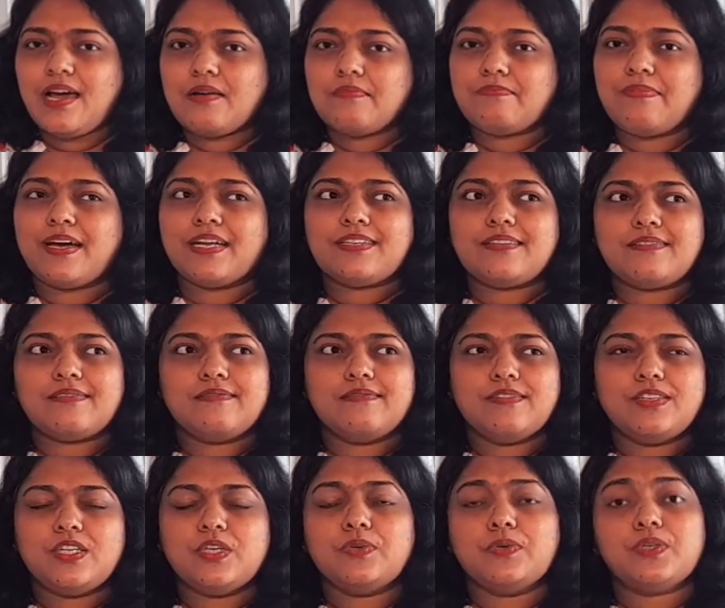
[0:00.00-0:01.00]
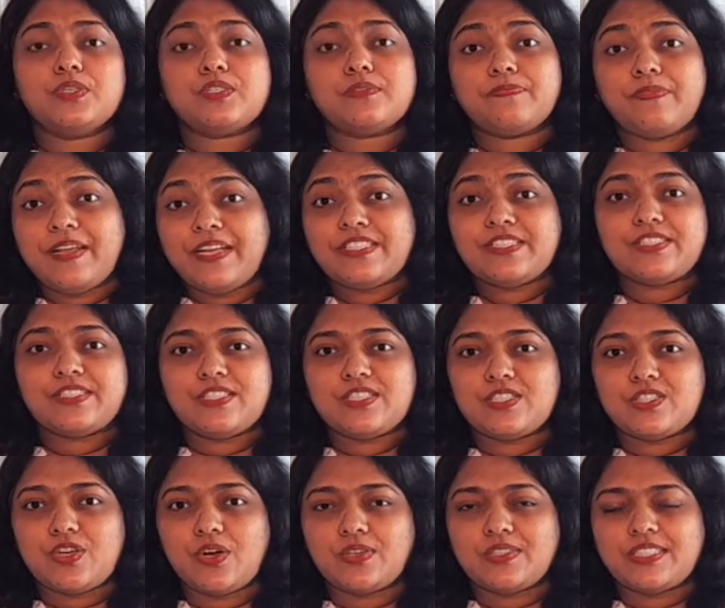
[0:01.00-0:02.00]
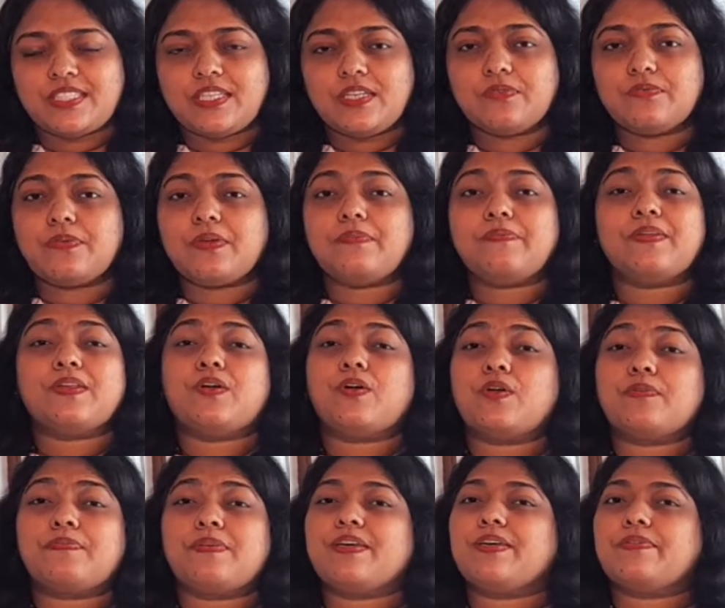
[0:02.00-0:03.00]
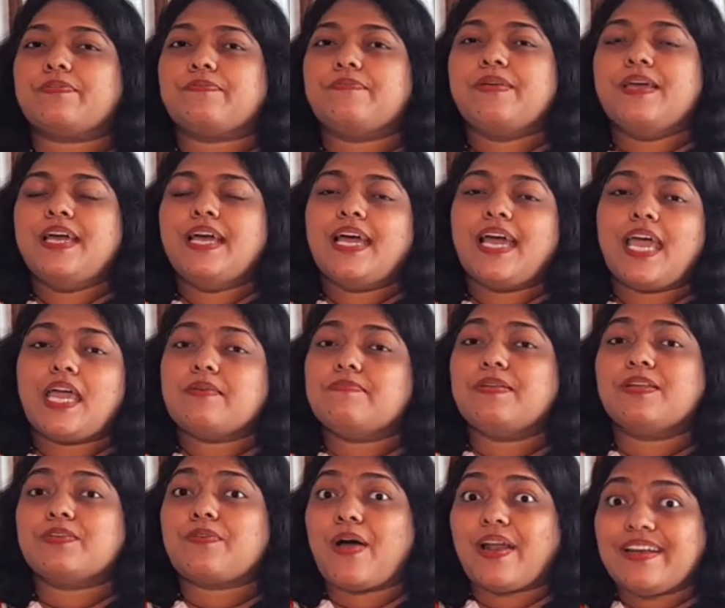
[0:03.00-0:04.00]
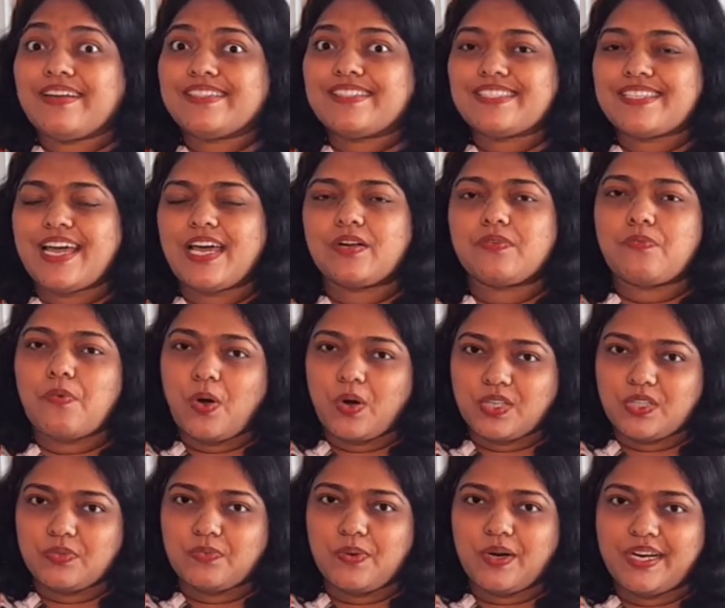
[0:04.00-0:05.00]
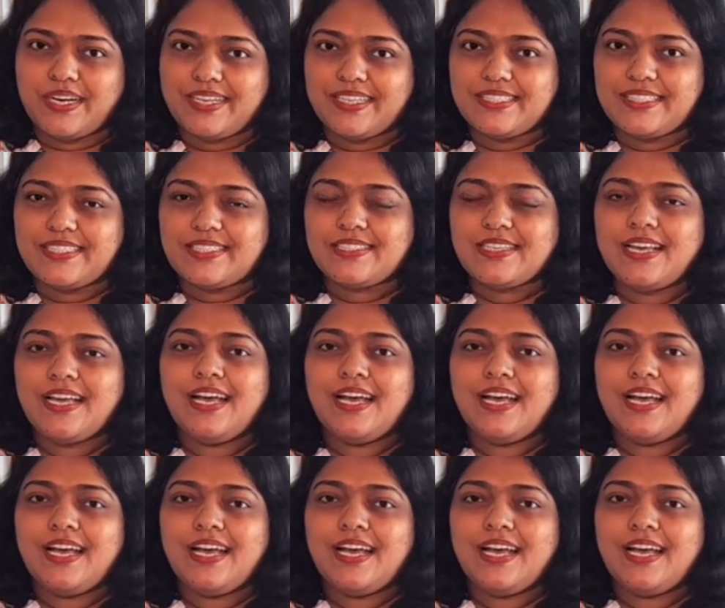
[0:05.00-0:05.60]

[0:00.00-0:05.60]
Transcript: but due to speech distortion, we may not be able to understand what the word is.